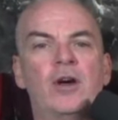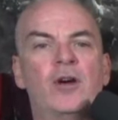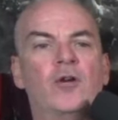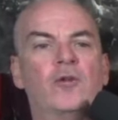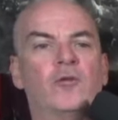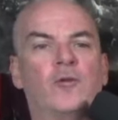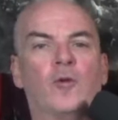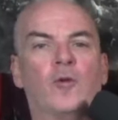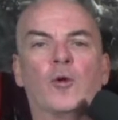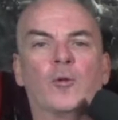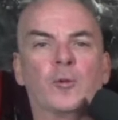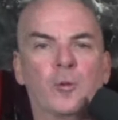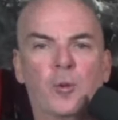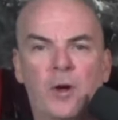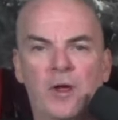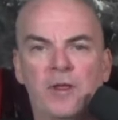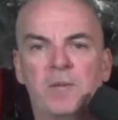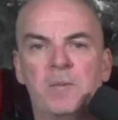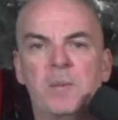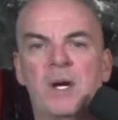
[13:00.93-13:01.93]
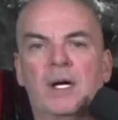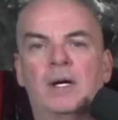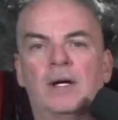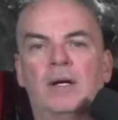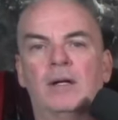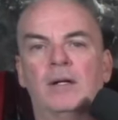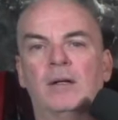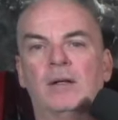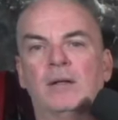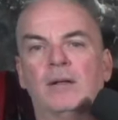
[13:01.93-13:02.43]
for rhythmic
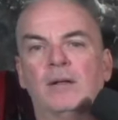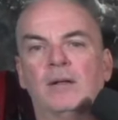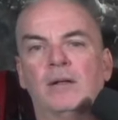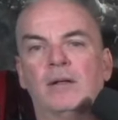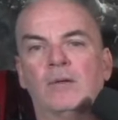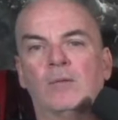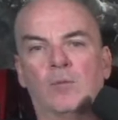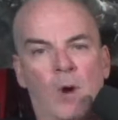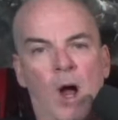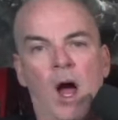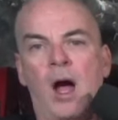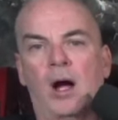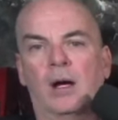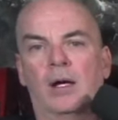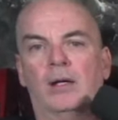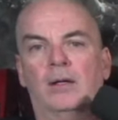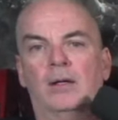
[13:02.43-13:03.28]
rock.